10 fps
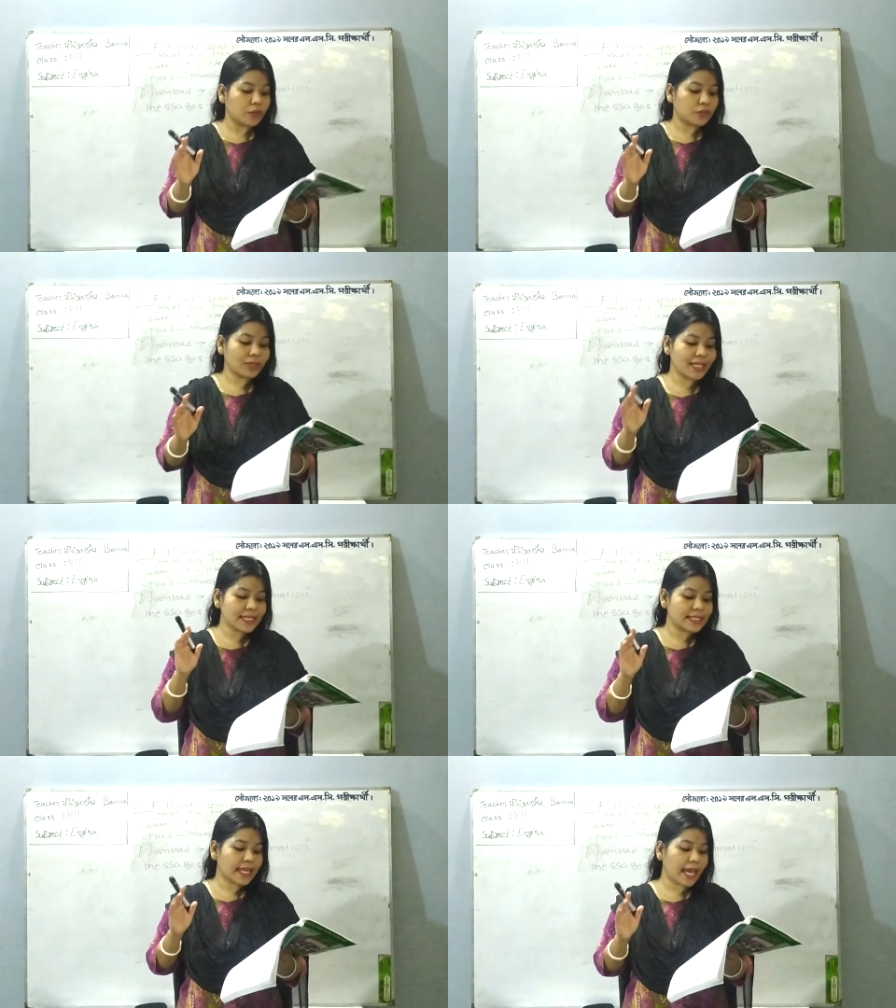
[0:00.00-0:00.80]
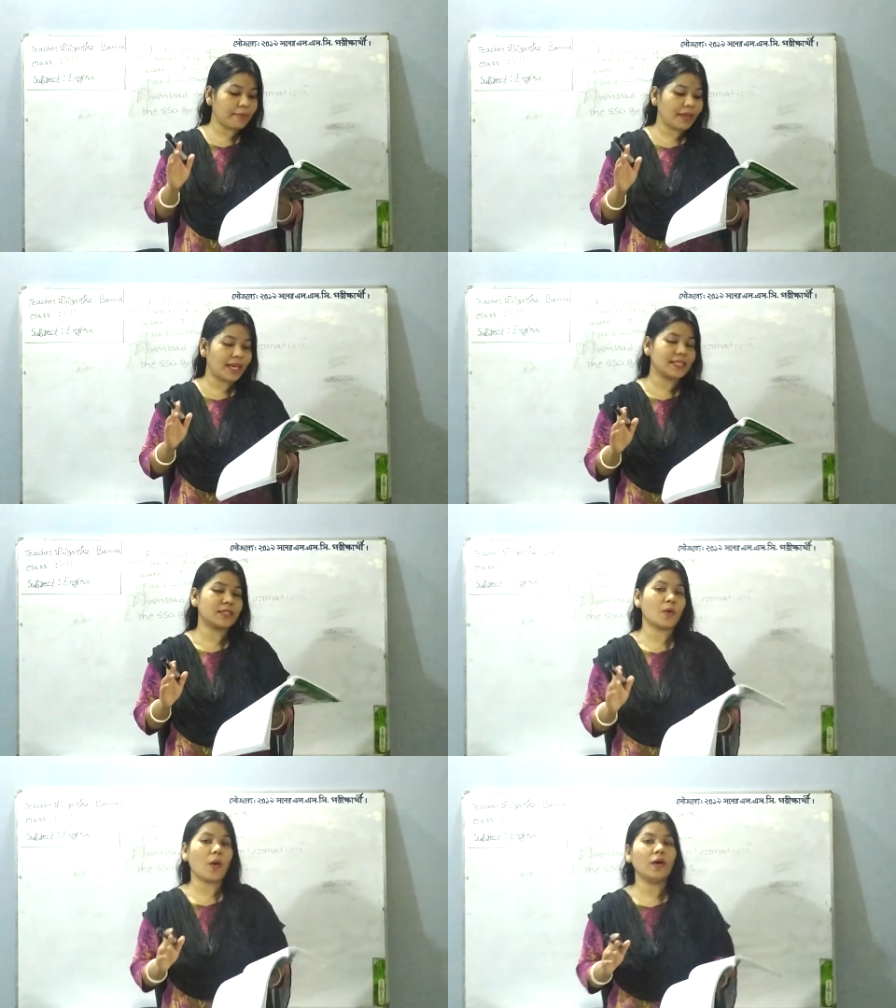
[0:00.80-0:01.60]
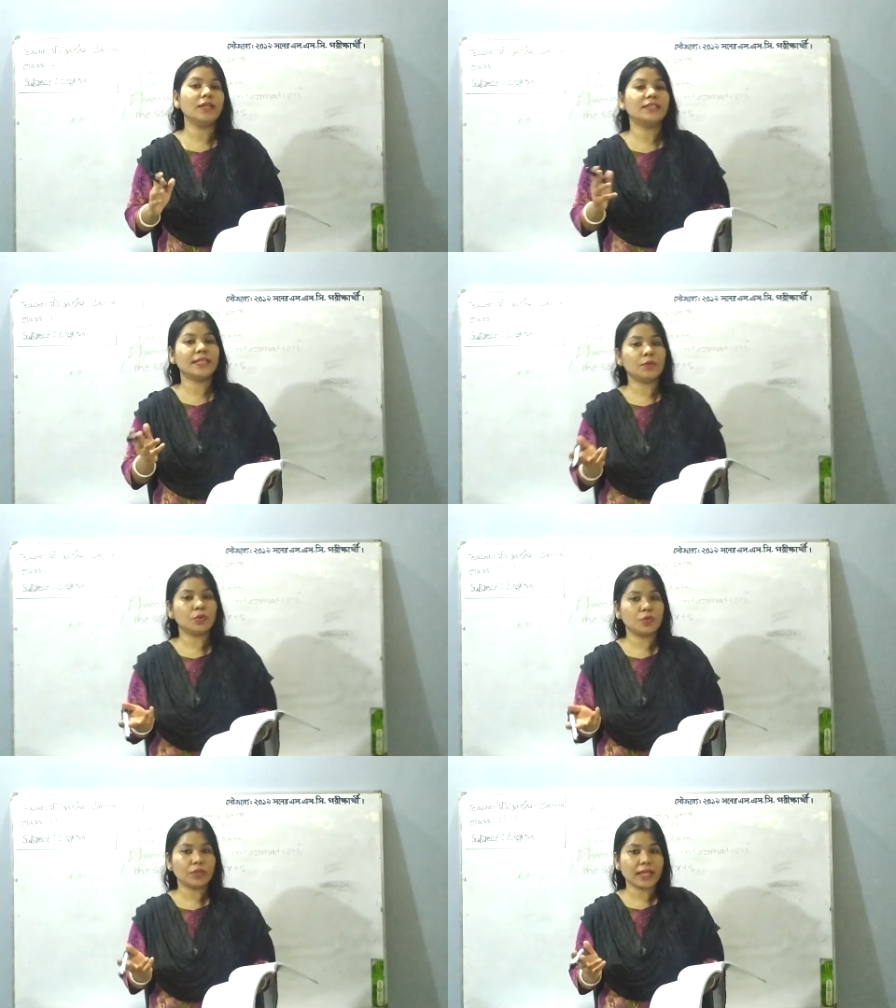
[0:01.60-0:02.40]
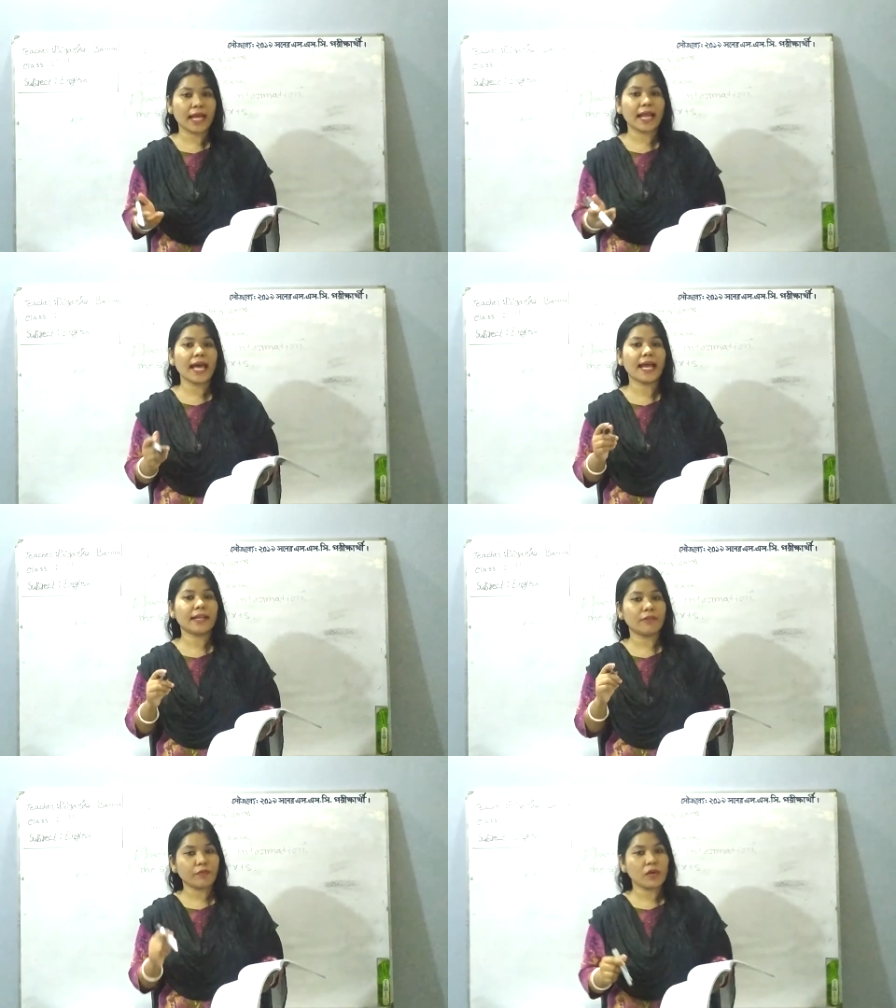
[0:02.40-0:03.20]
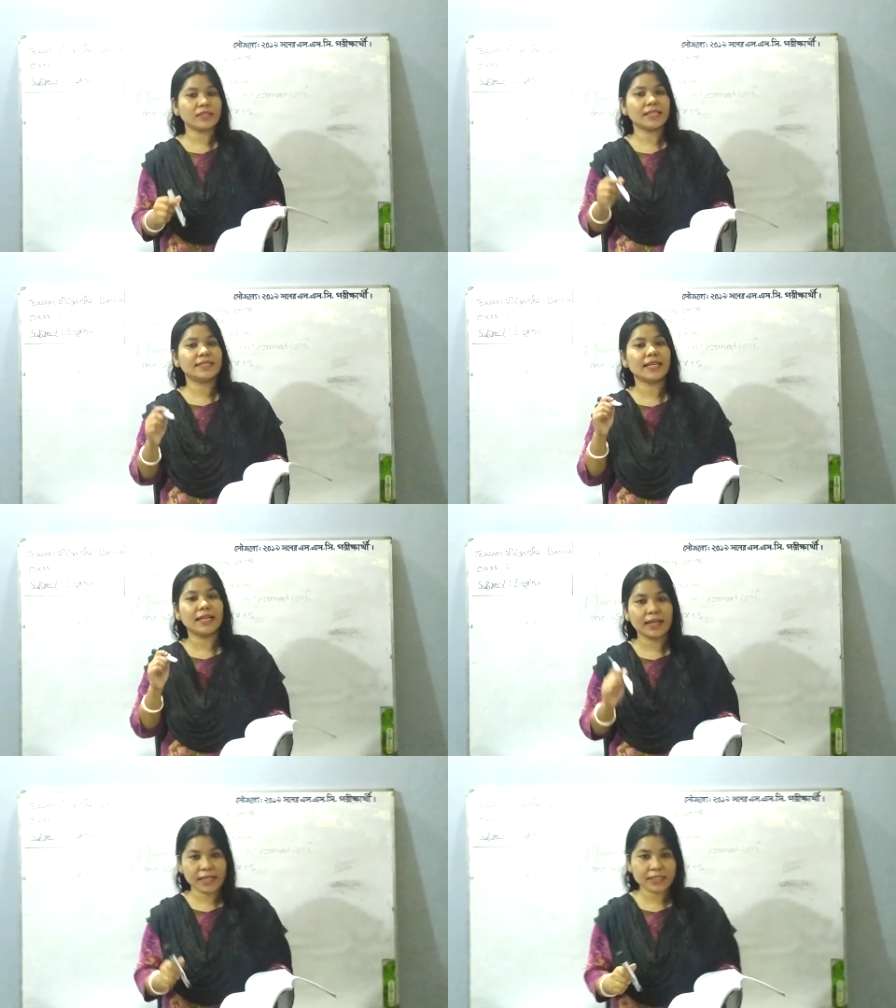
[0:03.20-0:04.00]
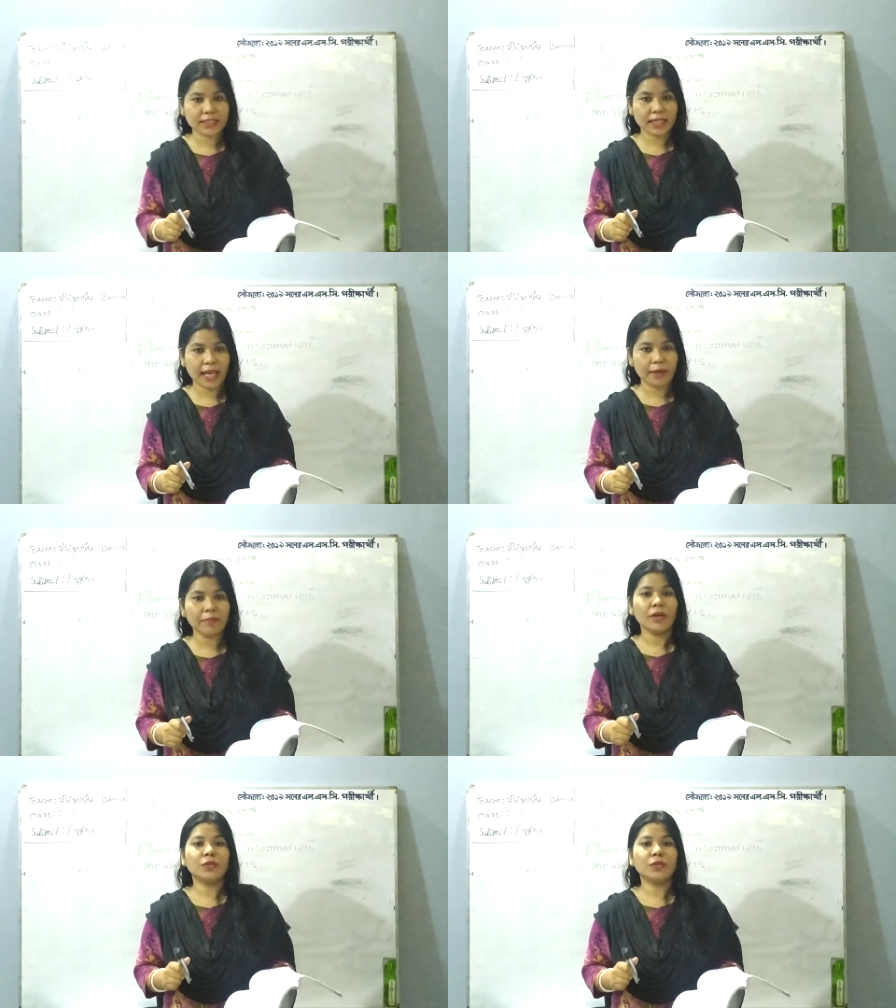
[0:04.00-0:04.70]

So this game is called Chi Kut Kut Khela, and of course it's a girlish game.